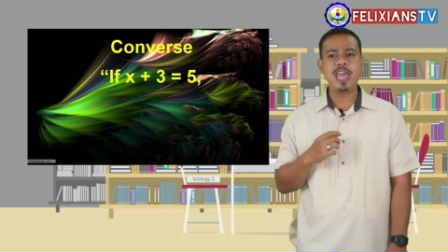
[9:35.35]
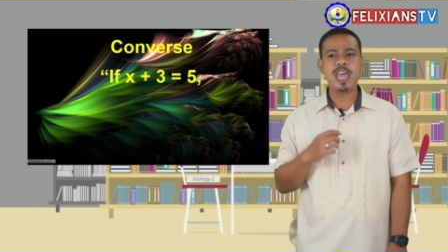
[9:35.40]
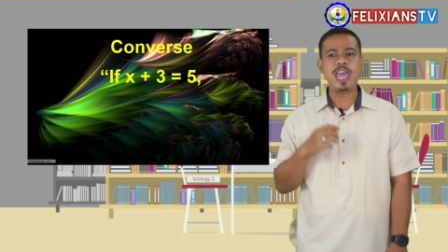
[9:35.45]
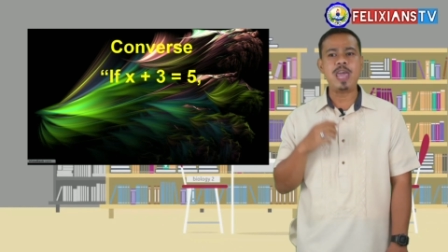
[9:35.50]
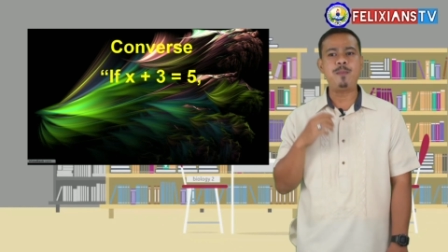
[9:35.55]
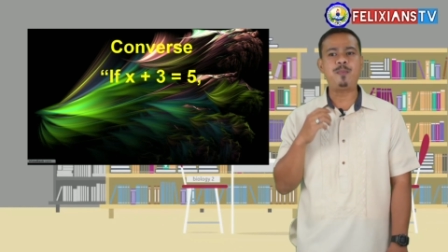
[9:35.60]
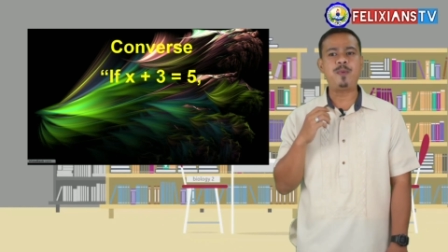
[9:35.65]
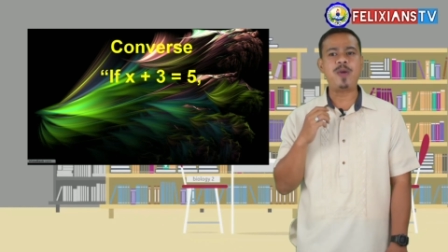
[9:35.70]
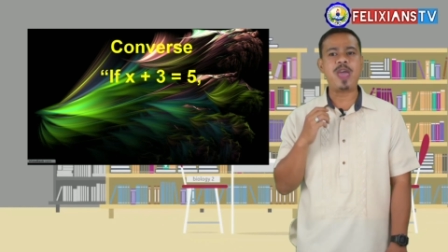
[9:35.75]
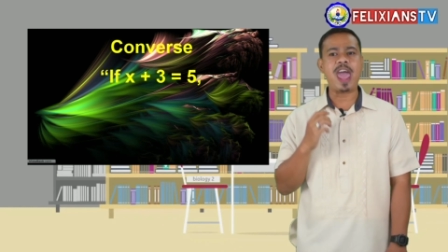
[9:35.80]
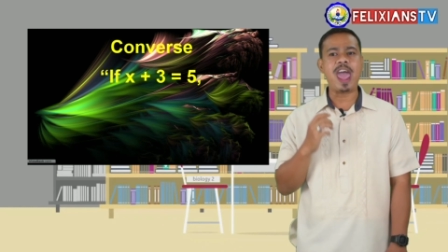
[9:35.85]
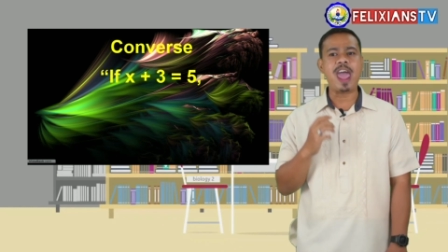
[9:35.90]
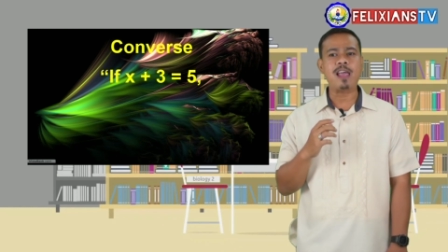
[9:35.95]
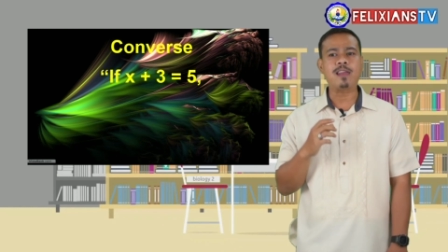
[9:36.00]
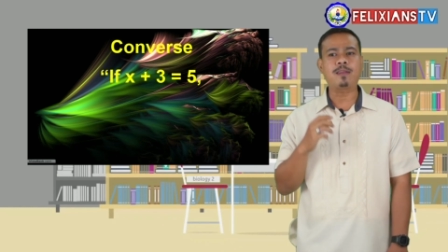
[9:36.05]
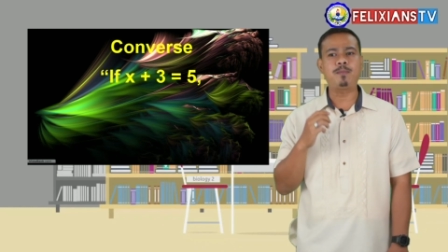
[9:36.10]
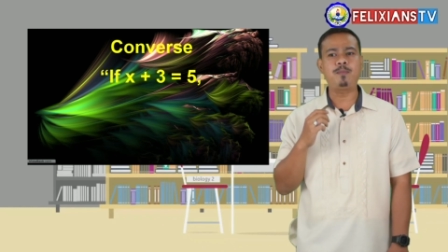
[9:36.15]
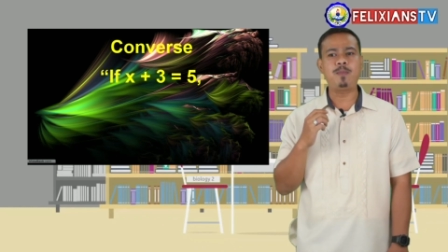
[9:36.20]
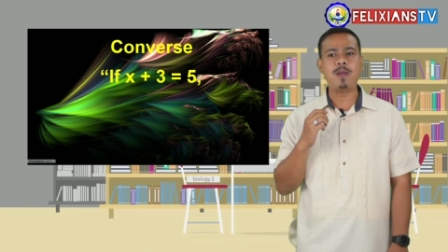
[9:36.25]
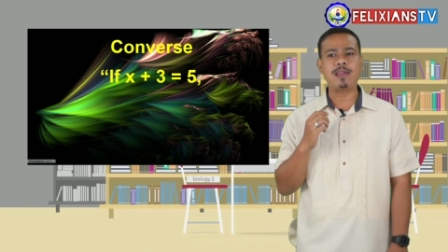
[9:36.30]
if
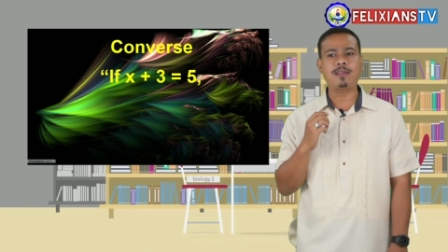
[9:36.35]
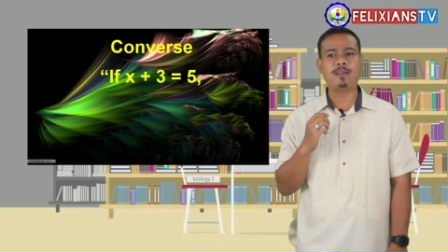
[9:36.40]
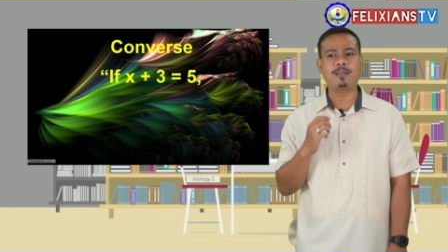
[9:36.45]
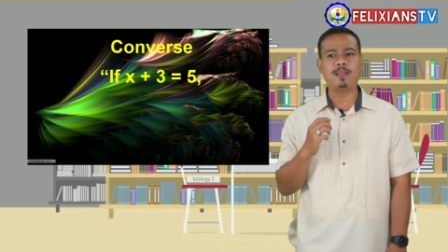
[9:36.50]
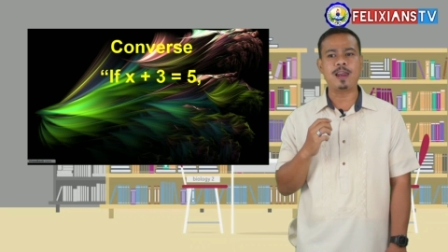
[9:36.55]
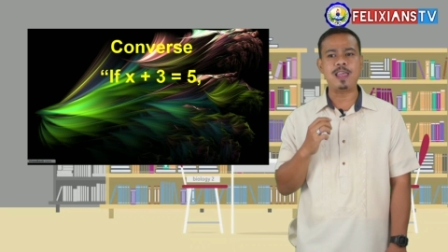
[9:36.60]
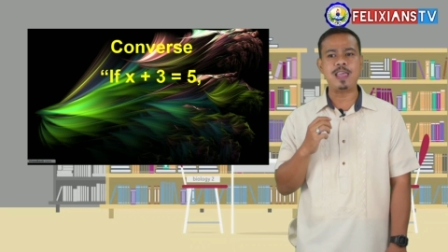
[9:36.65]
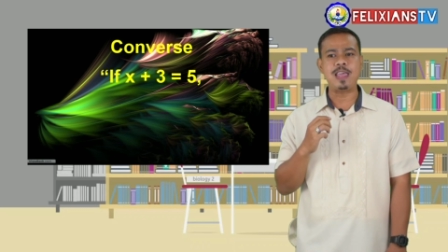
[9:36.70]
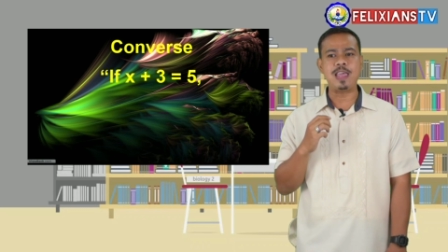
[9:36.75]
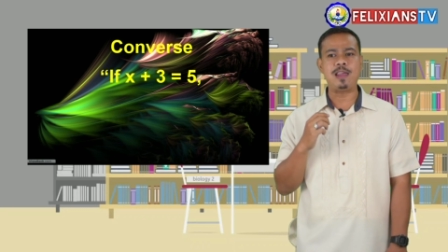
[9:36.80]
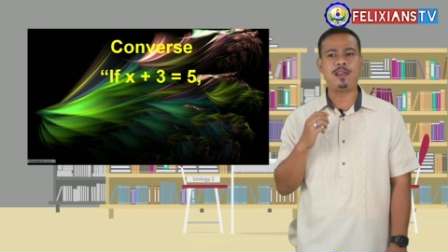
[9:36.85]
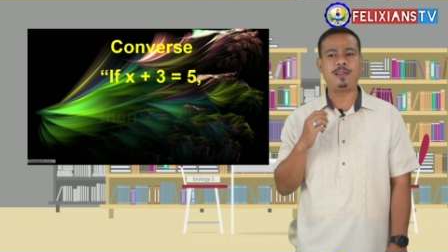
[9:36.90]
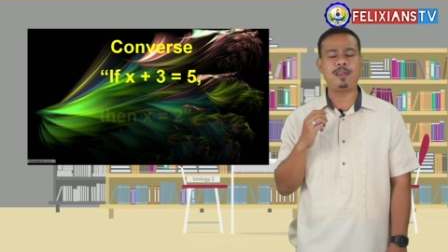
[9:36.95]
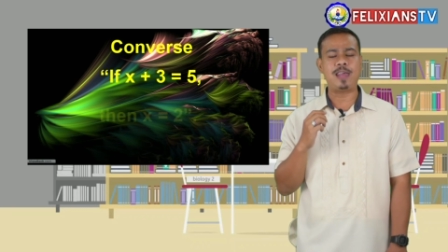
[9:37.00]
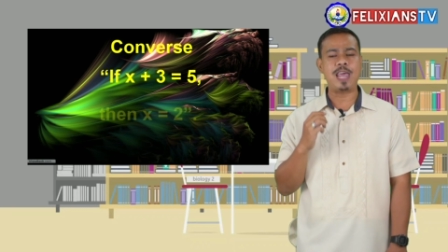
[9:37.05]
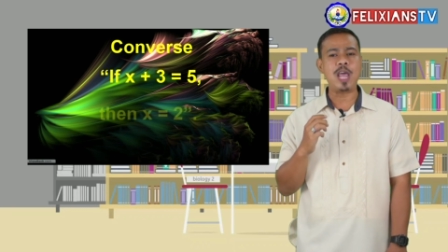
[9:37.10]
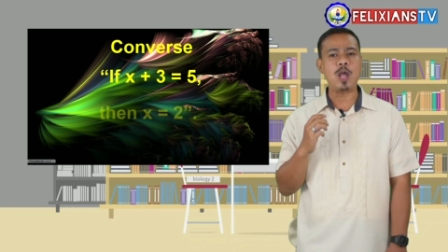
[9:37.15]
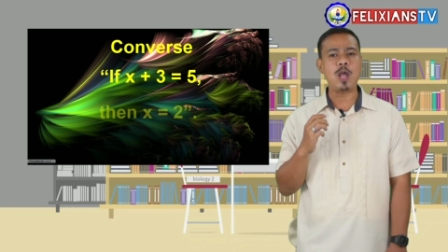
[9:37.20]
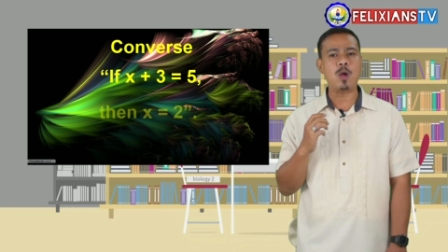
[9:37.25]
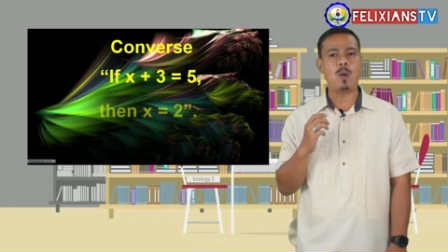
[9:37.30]
x plus 3 is
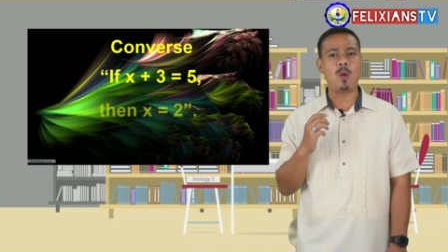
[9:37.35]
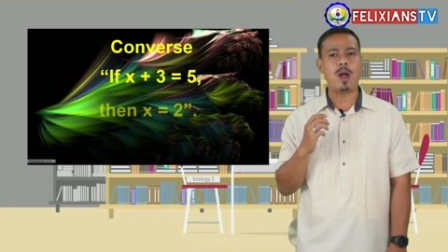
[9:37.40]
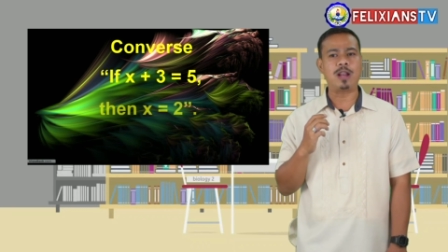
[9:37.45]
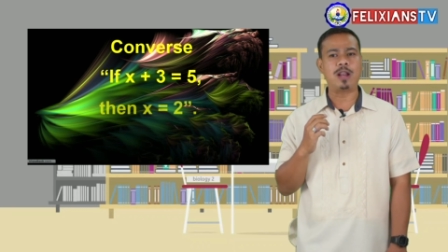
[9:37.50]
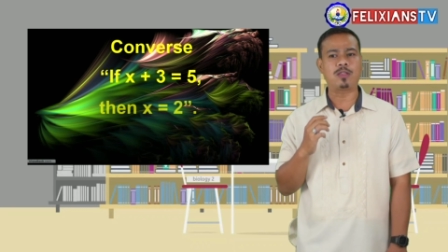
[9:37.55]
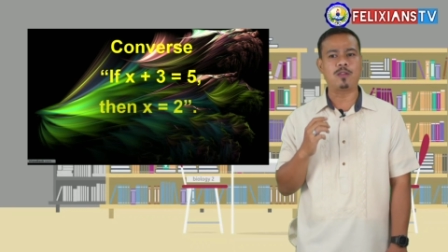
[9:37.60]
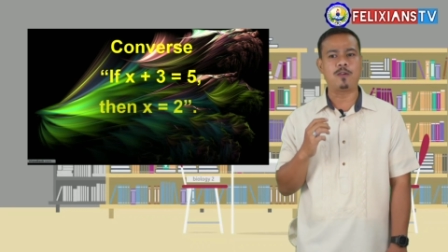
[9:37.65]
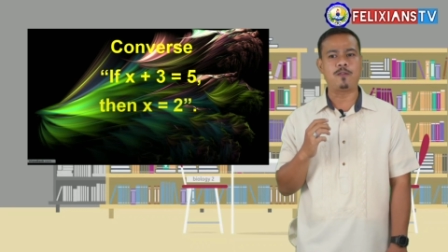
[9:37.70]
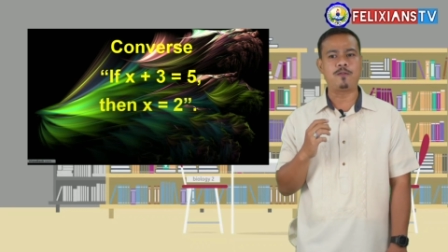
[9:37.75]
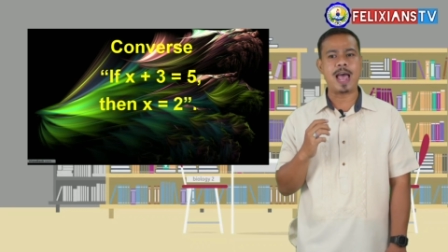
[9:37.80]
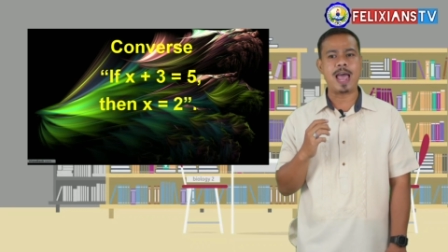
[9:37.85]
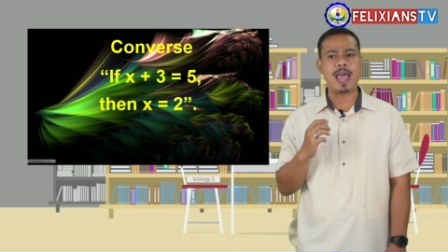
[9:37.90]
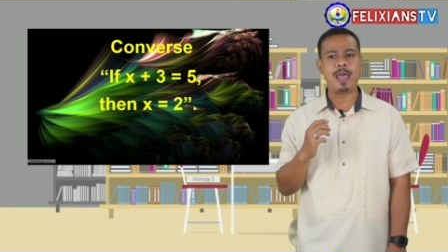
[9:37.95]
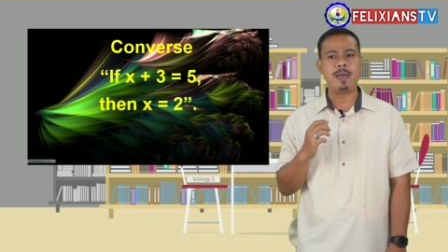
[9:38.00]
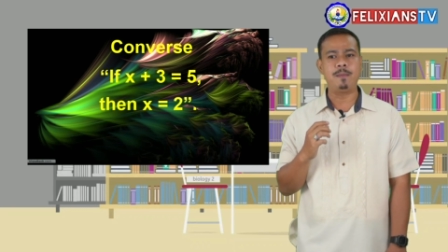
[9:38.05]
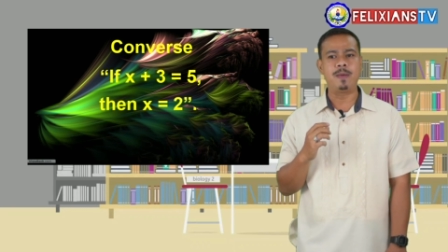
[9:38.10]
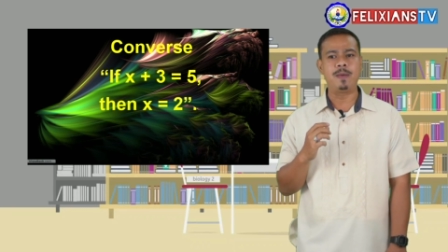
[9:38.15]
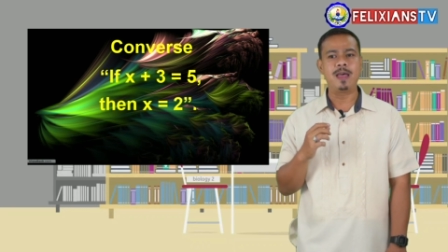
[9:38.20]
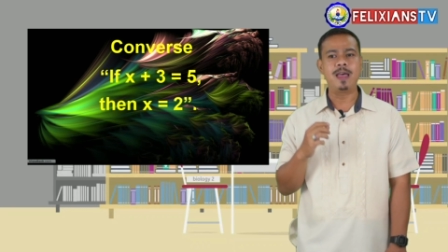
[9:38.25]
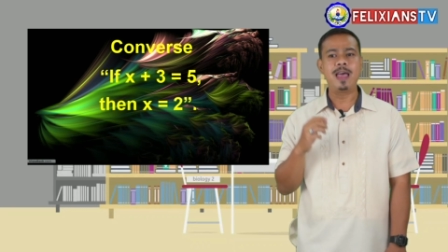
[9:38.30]
equal to 5,